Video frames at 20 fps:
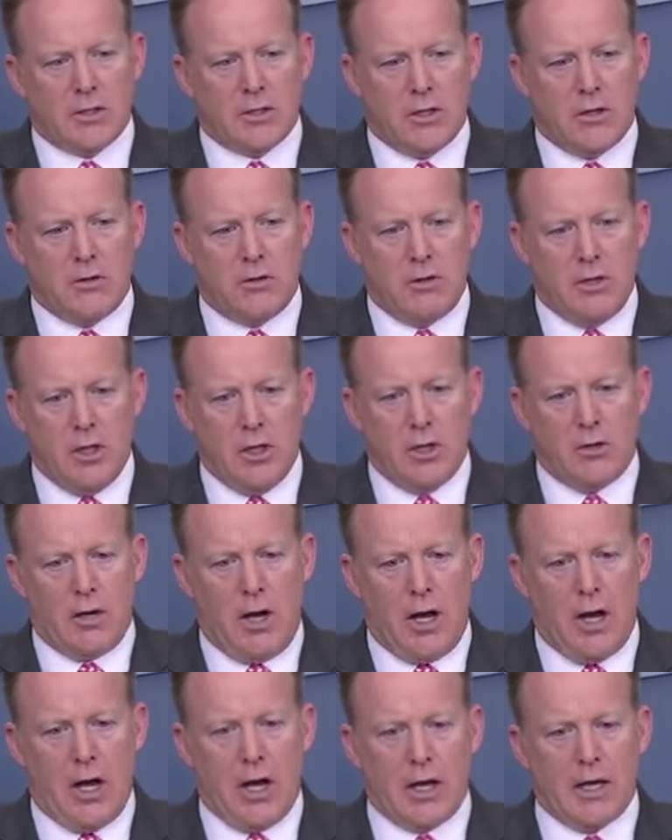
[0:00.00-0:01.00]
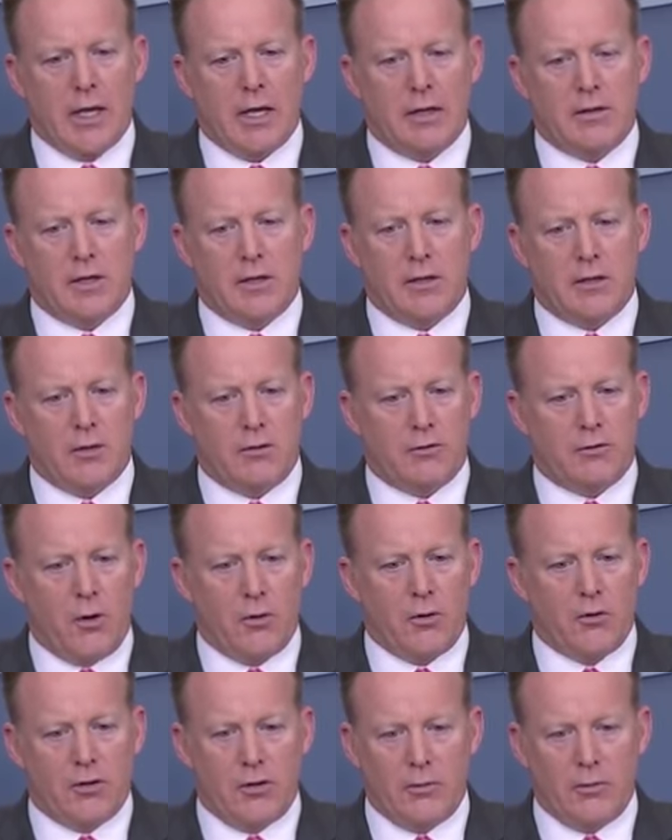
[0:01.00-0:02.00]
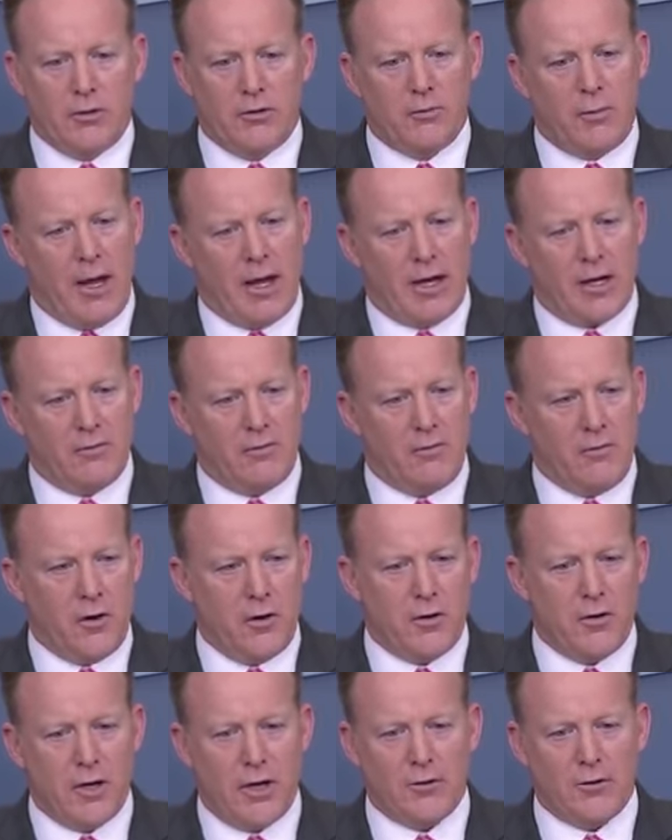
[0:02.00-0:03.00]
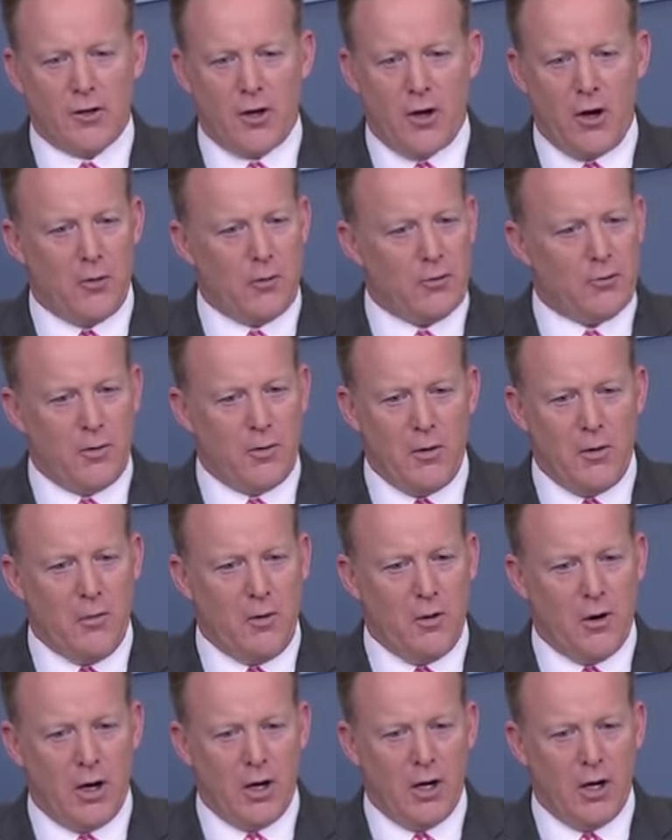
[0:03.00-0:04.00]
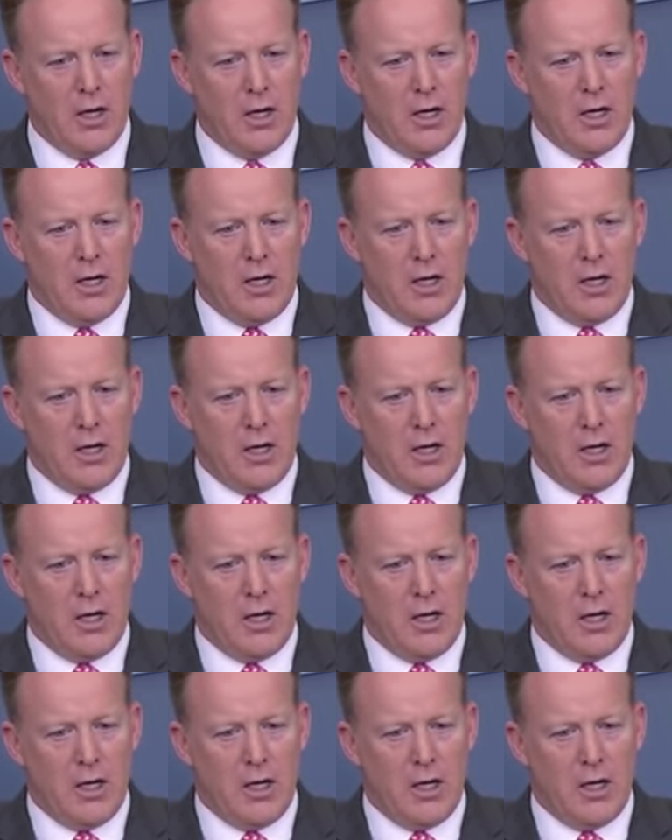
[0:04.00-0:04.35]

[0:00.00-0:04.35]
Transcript: So, you know, I, I get that there's always going to be this back and forth. You guys are going to always want more.